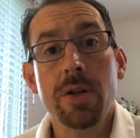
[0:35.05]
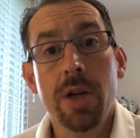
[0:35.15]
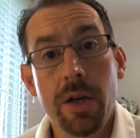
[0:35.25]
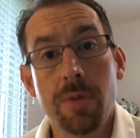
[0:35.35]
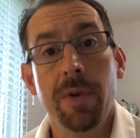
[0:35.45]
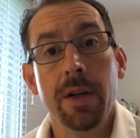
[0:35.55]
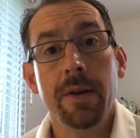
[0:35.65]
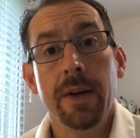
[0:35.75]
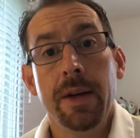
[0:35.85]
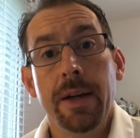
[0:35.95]
judgment
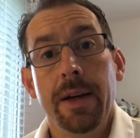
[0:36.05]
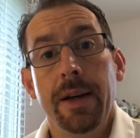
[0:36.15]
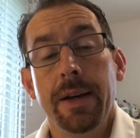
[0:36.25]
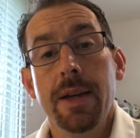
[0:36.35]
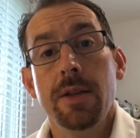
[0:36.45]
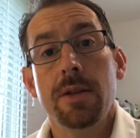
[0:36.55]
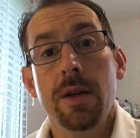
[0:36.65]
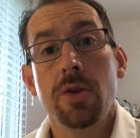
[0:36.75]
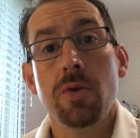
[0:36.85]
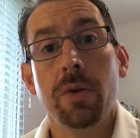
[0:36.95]
against
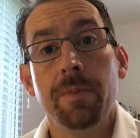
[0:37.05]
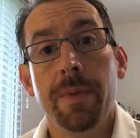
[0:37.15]
Israel.